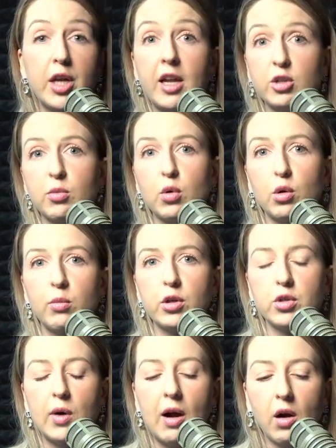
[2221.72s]
For a tangible
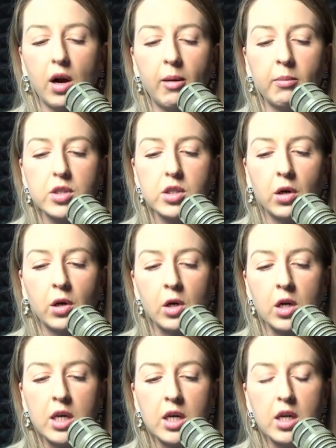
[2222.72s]
commercial outcome.
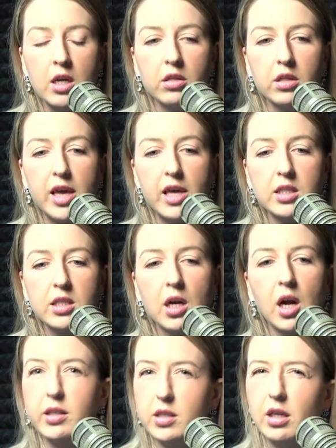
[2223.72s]
So that's
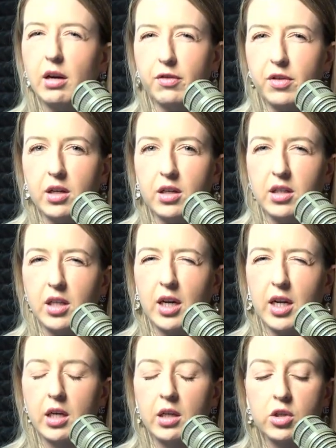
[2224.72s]
the kind of stuff that
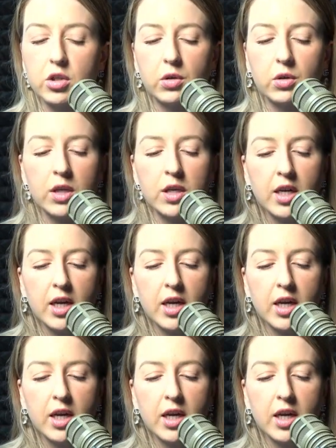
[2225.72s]
I get into.